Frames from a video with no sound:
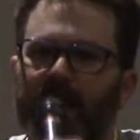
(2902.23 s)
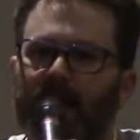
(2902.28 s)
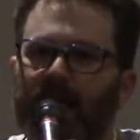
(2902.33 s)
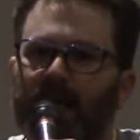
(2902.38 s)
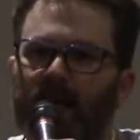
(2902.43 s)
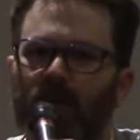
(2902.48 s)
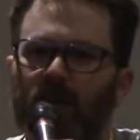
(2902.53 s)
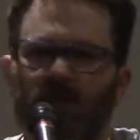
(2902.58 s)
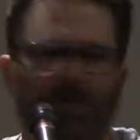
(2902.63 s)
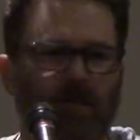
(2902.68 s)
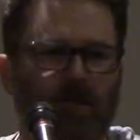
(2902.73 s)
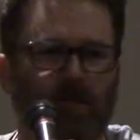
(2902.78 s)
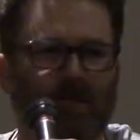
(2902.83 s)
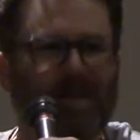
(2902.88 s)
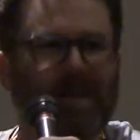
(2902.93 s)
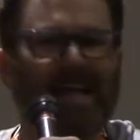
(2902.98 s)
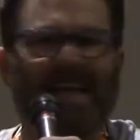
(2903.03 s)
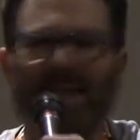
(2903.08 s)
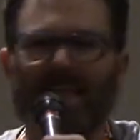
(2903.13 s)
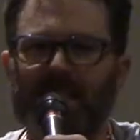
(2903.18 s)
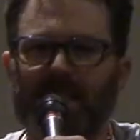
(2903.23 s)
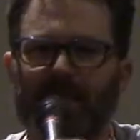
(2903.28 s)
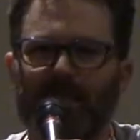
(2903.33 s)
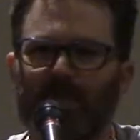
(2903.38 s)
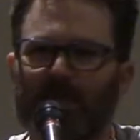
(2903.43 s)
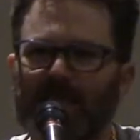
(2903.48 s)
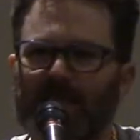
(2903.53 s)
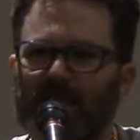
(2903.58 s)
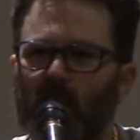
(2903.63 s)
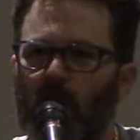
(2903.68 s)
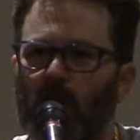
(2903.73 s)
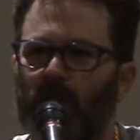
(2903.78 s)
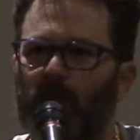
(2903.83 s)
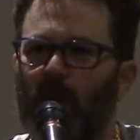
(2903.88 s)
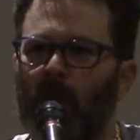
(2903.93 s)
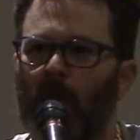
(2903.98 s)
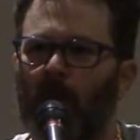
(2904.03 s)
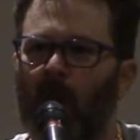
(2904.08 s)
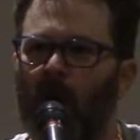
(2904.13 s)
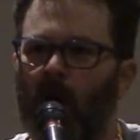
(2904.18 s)
he goes, they're playing in some place called
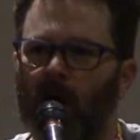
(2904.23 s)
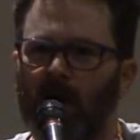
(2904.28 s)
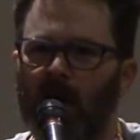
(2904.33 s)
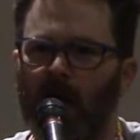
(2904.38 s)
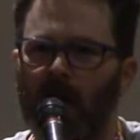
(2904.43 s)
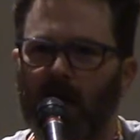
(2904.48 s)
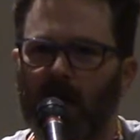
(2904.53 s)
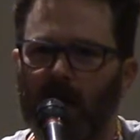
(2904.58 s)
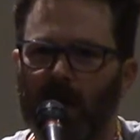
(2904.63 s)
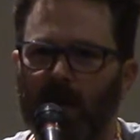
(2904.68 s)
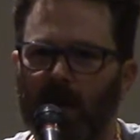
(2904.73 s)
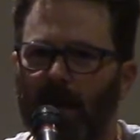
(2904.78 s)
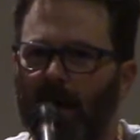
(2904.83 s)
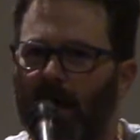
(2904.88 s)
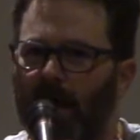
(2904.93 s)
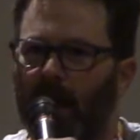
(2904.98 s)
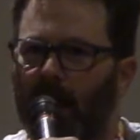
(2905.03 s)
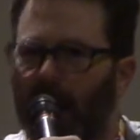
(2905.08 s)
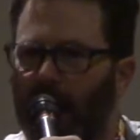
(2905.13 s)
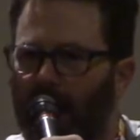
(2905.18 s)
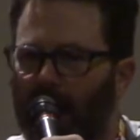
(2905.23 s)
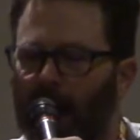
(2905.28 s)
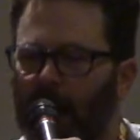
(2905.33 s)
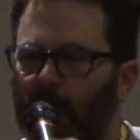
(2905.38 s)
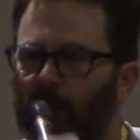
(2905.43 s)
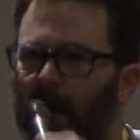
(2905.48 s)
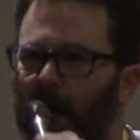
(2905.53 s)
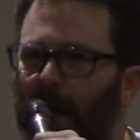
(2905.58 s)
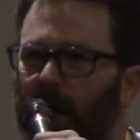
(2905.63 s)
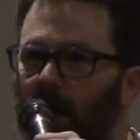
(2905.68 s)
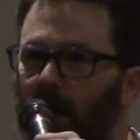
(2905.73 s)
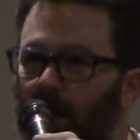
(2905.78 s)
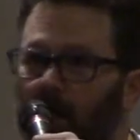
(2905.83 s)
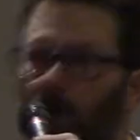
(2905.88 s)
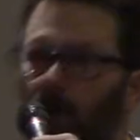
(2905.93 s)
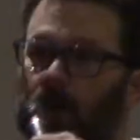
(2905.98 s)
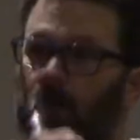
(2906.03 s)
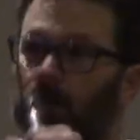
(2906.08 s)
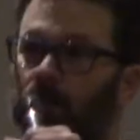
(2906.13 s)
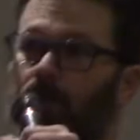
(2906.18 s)
Pomona. And I'm like,
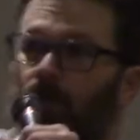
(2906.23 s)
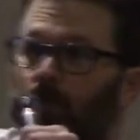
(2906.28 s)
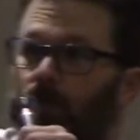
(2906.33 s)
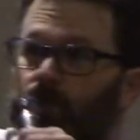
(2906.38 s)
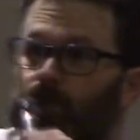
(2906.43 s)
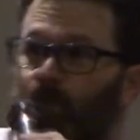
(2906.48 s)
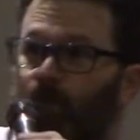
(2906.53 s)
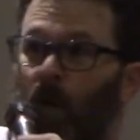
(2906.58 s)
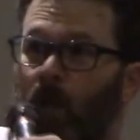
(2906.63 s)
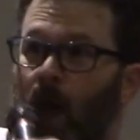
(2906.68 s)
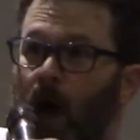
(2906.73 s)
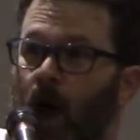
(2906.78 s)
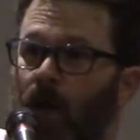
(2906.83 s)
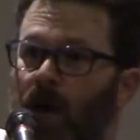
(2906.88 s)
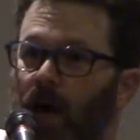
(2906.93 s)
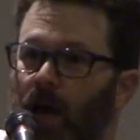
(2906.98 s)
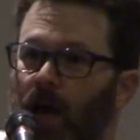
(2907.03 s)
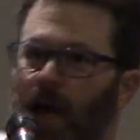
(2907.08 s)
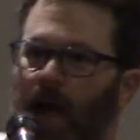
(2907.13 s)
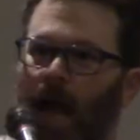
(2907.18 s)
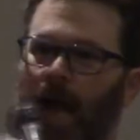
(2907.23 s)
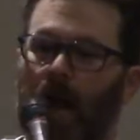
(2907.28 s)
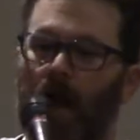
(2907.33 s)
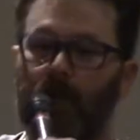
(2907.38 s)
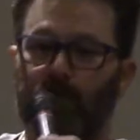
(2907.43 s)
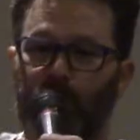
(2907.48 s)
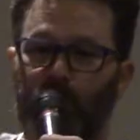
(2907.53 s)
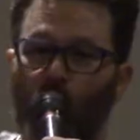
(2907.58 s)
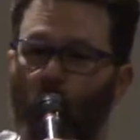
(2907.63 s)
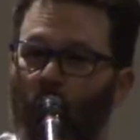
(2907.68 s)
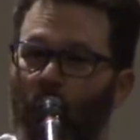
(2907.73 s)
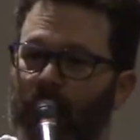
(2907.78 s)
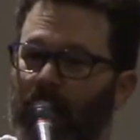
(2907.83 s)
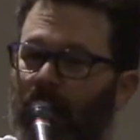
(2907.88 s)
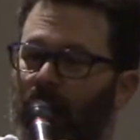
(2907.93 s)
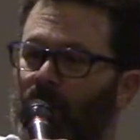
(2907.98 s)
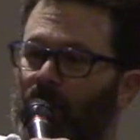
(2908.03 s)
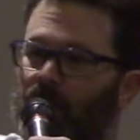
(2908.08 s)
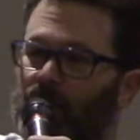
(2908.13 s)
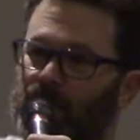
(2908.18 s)
Pomona? And I
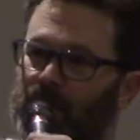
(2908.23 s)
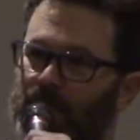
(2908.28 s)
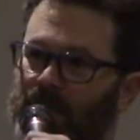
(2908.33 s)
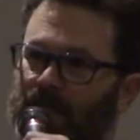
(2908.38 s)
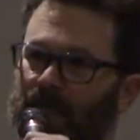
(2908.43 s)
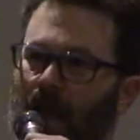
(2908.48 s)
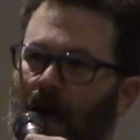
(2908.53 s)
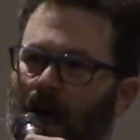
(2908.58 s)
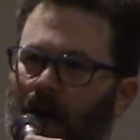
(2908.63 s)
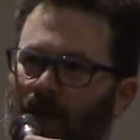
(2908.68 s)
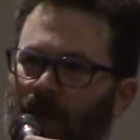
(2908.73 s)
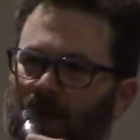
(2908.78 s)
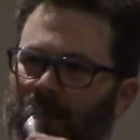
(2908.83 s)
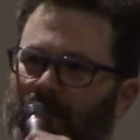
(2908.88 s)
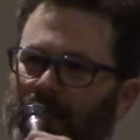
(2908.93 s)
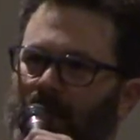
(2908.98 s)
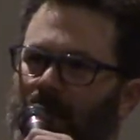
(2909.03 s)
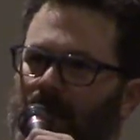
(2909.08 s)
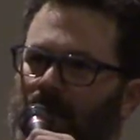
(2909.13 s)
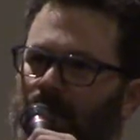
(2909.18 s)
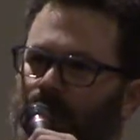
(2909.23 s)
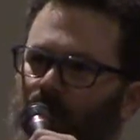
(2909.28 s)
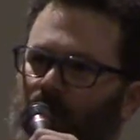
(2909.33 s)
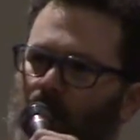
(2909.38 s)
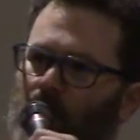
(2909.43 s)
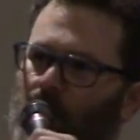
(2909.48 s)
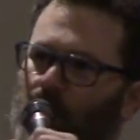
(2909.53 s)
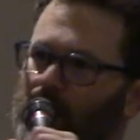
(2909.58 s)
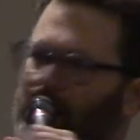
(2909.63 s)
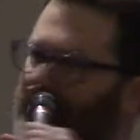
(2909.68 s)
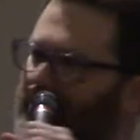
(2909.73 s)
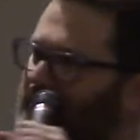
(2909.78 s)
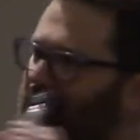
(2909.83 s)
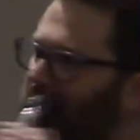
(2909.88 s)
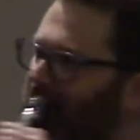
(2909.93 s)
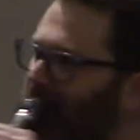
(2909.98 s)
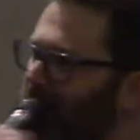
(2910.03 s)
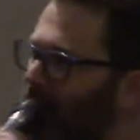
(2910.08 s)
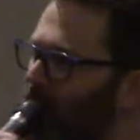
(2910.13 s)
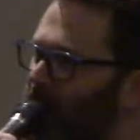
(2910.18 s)
point, and there's the sign that says Pomona,
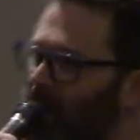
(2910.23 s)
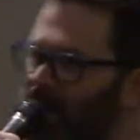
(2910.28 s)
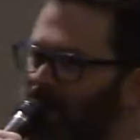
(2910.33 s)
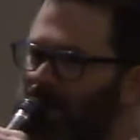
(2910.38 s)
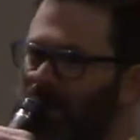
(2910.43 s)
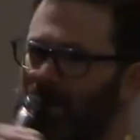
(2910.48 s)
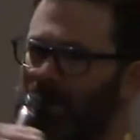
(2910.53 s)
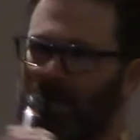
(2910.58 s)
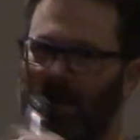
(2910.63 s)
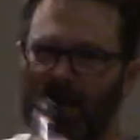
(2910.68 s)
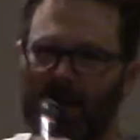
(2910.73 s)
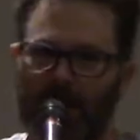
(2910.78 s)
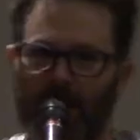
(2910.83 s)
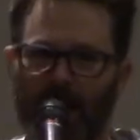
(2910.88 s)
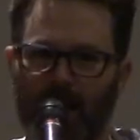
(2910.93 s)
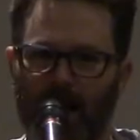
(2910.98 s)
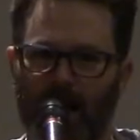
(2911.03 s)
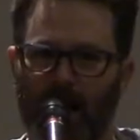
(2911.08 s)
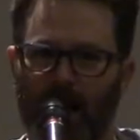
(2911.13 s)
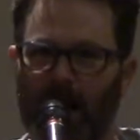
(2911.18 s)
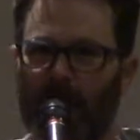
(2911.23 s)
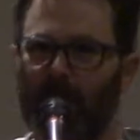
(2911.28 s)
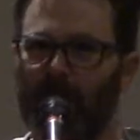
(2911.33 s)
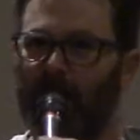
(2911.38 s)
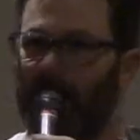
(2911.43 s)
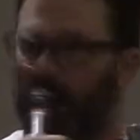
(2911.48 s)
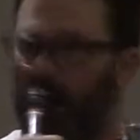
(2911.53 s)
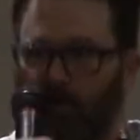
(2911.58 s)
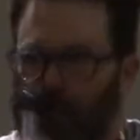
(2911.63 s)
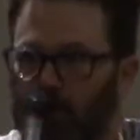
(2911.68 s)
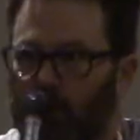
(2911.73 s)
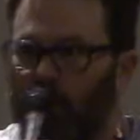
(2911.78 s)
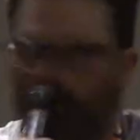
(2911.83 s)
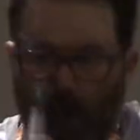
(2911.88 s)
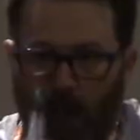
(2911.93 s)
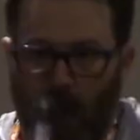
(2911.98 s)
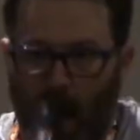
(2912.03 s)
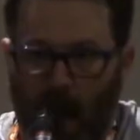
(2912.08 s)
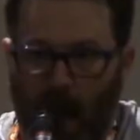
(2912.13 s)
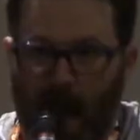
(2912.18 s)
city limits. And I'm like,
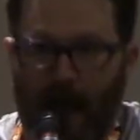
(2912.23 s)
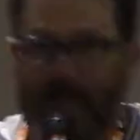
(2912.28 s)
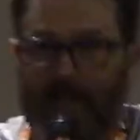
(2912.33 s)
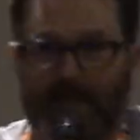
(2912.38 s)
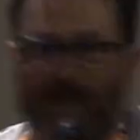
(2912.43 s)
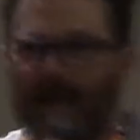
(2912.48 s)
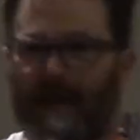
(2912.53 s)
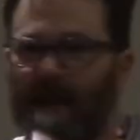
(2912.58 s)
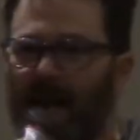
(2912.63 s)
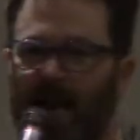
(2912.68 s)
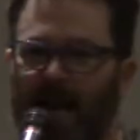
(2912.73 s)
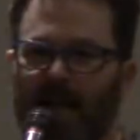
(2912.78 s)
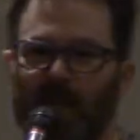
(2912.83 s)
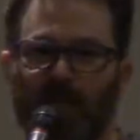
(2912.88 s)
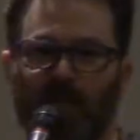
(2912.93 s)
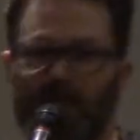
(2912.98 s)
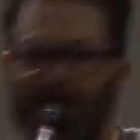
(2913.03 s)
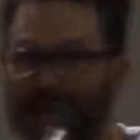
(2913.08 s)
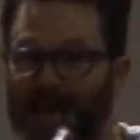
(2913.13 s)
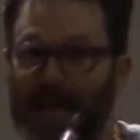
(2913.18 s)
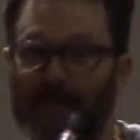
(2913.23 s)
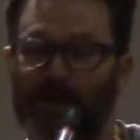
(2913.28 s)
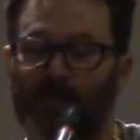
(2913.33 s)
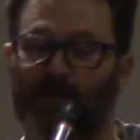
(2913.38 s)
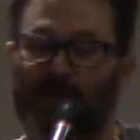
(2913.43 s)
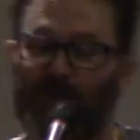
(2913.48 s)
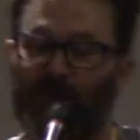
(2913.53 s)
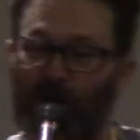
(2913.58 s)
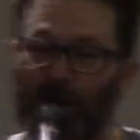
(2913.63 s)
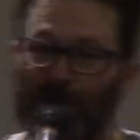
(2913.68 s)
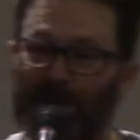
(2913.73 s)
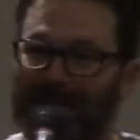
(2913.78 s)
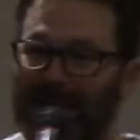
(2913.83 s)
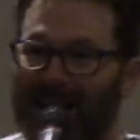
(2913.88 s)
exit. And I just take the first